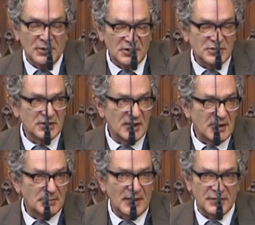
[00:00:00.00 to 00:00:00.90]
personally
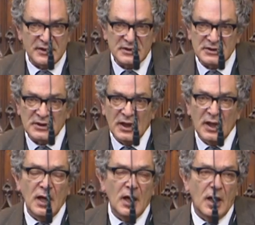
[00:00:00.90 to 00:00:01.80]
about this.
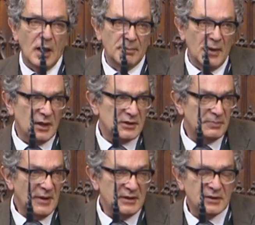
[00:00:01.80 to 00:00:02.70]
I
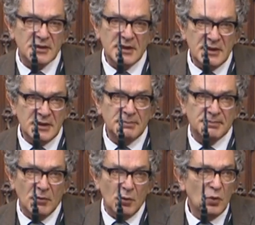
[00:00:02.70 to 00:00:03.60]
spent
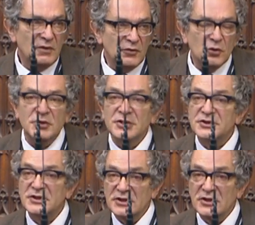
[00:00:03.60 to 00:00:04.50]
all of
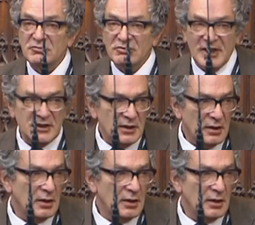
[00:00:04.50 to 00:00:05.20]
August in Ukraine,